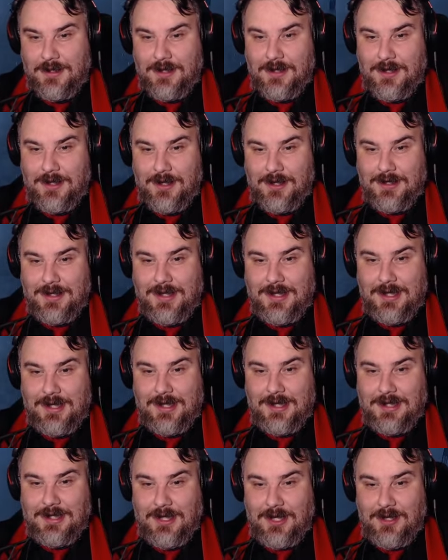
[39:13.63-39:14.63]

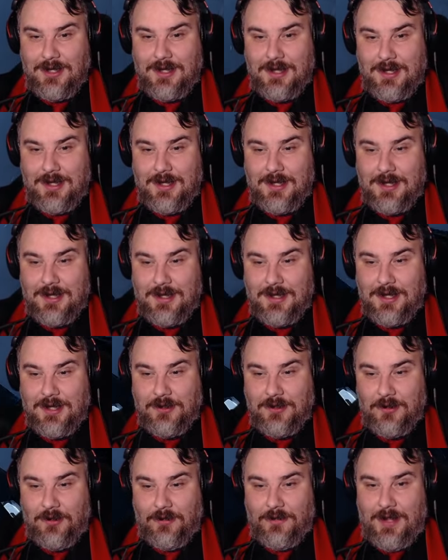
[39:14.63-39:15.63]
Uckily duckily.
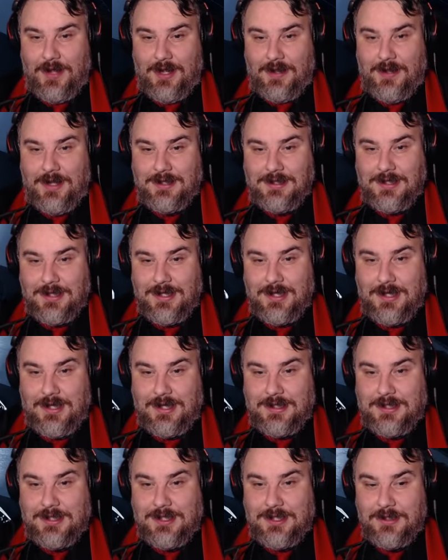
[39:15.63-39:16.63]
Ignore that. That's a
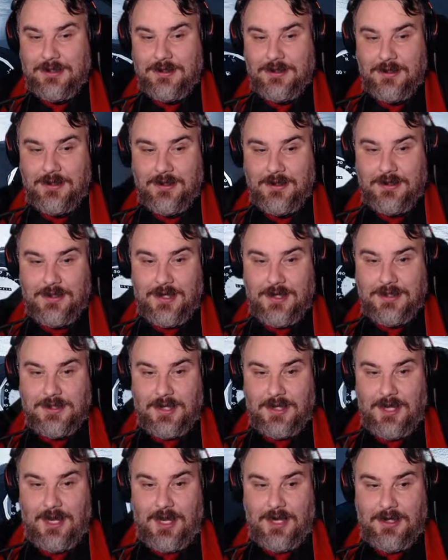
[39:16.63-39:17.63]
glitch. There's
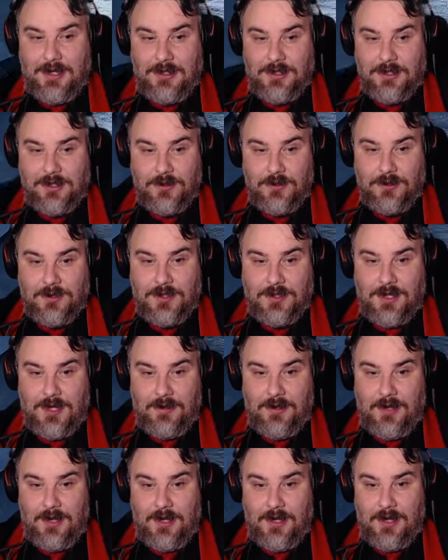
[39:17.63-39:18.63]
a alien saucer
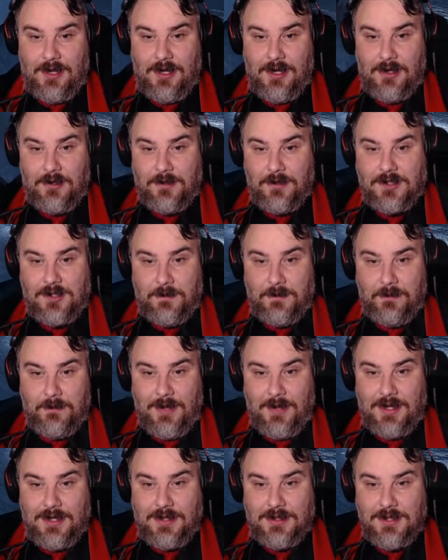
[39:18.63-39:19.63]
down here. It looks
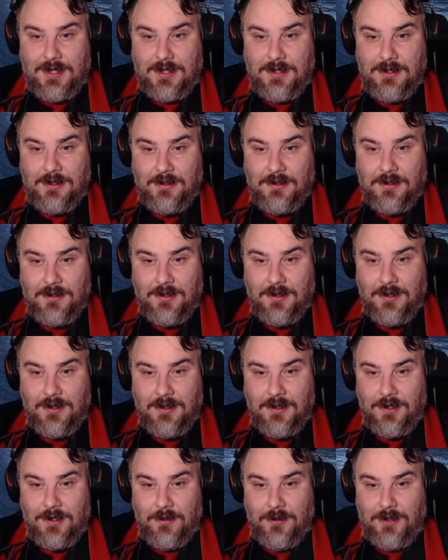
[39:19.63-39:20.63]
amazing.
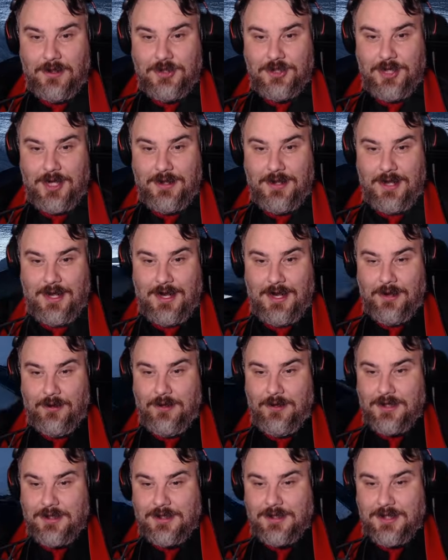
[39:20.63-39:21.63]
You want to check that out.
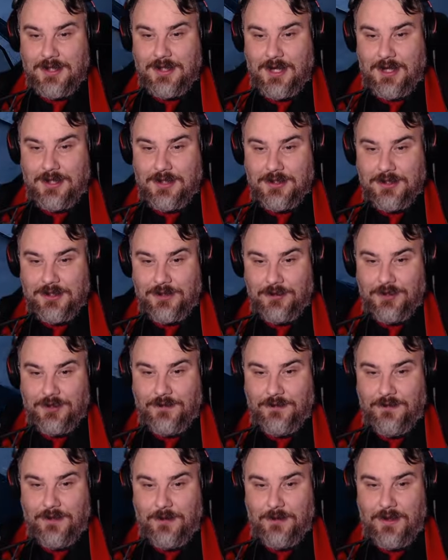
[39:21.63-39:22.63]
It's the alien saucer
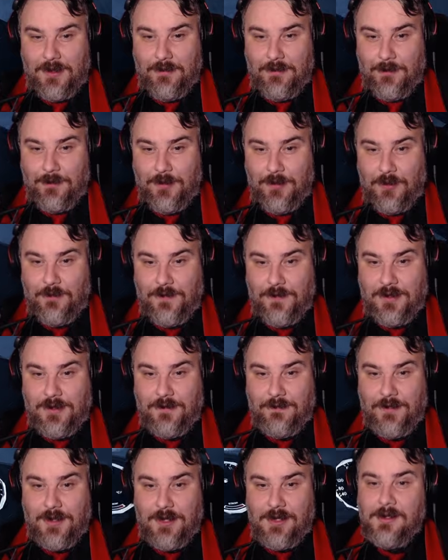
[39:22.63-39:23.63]
from the movie The
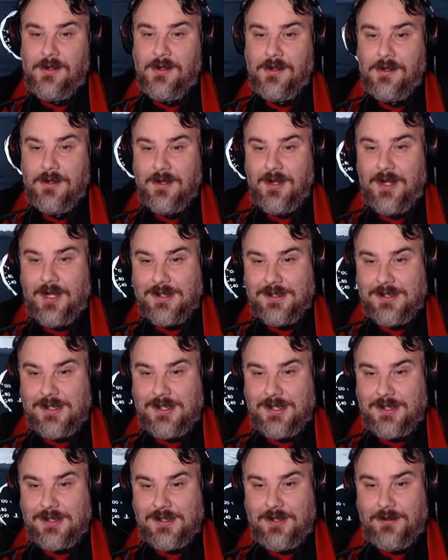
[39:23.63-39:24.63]
Thing as an
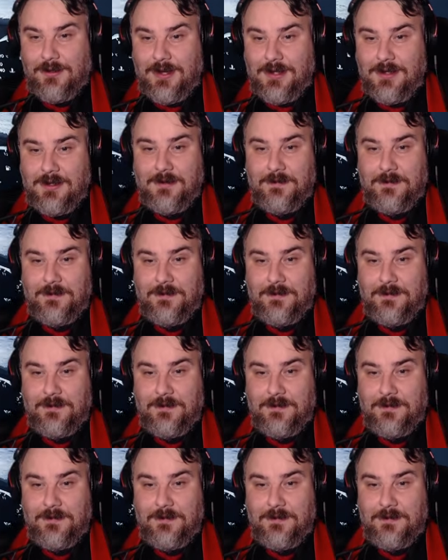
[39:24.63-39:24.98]
Easter egg.